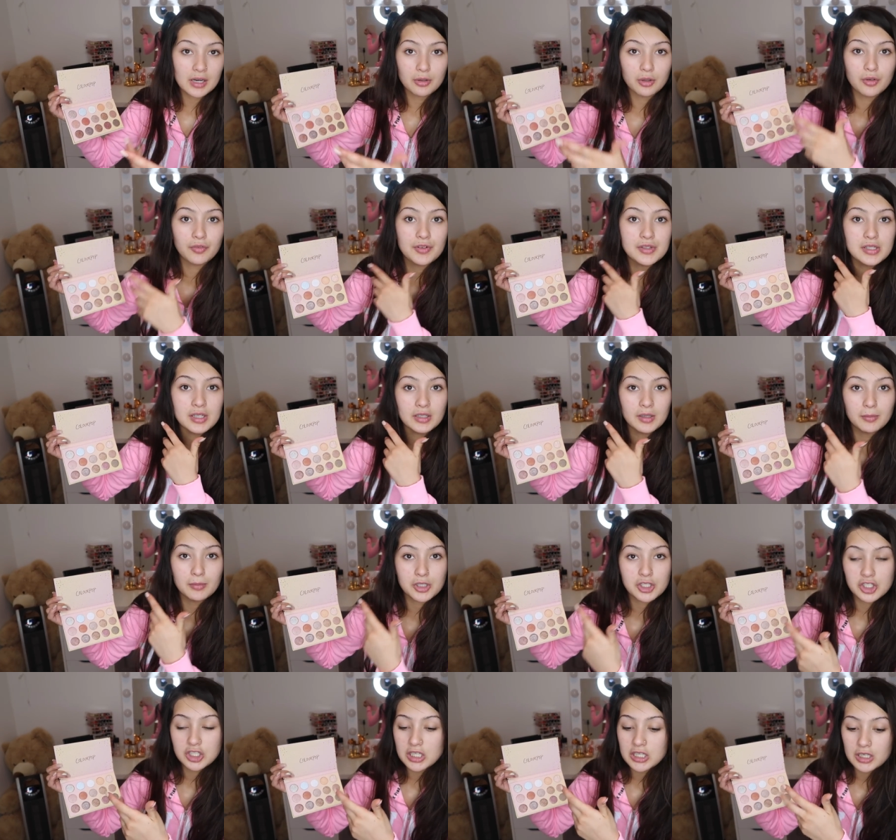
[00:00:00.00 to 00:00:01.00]
I don't know if it's like a
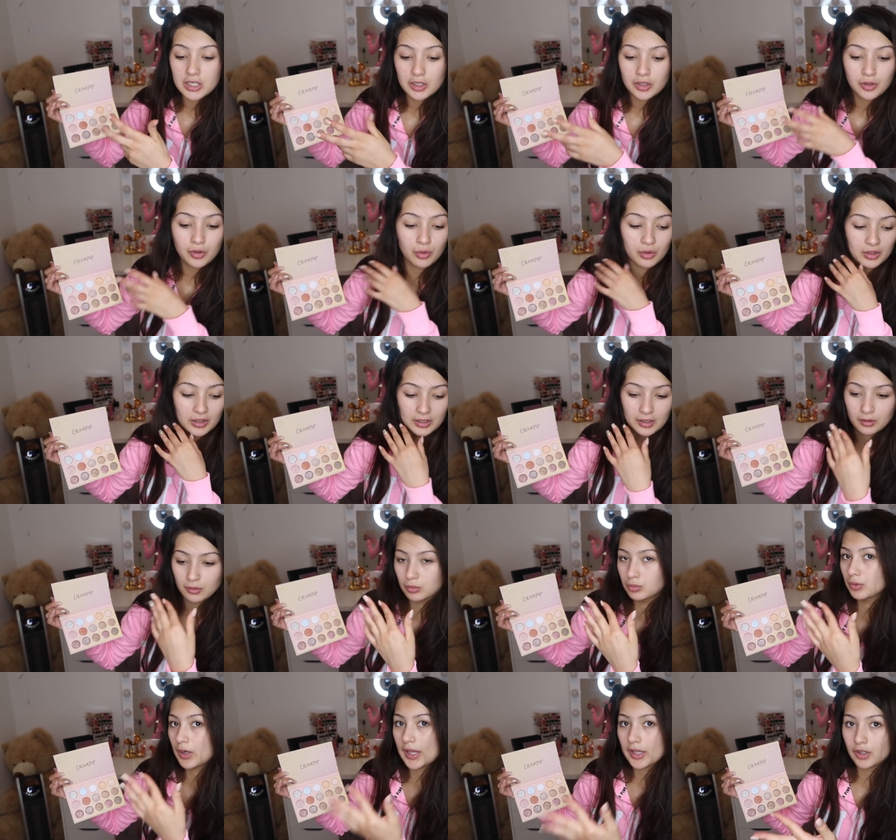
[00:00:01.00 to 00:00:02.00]
machine or like a
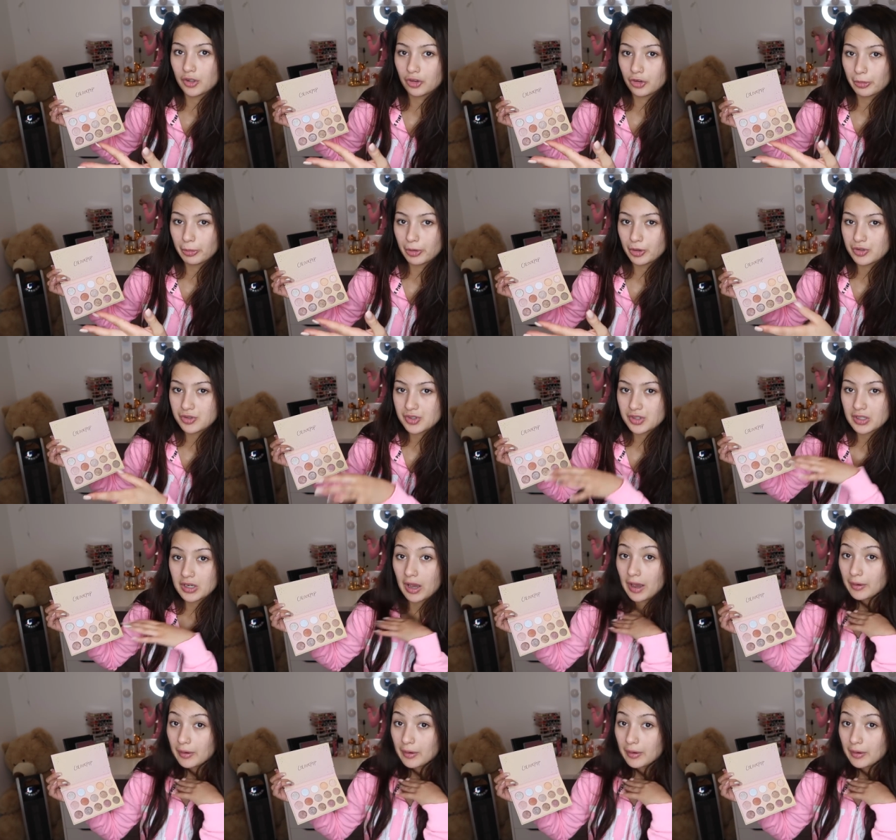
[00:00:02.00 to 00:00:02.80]
regular person.